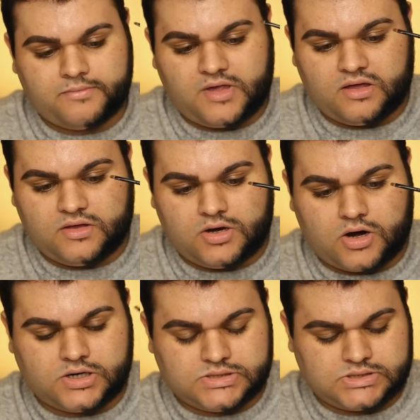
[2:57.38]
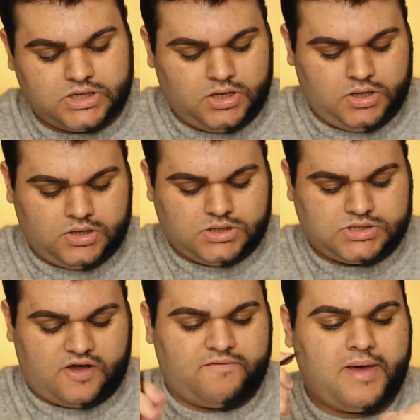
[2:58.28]
Taking the NARS
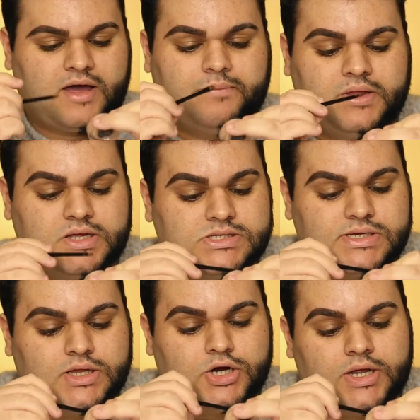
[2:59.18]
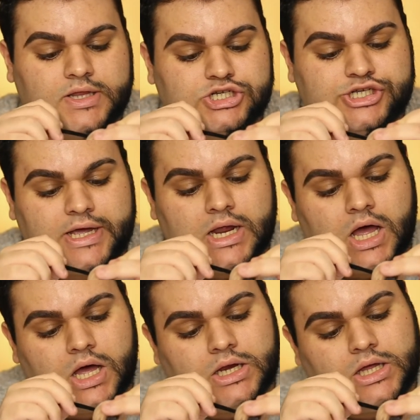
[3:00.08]
Soft Matte Complete Concealer in the shade
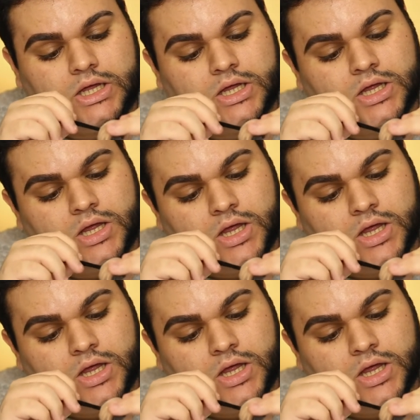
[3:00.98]
Honey,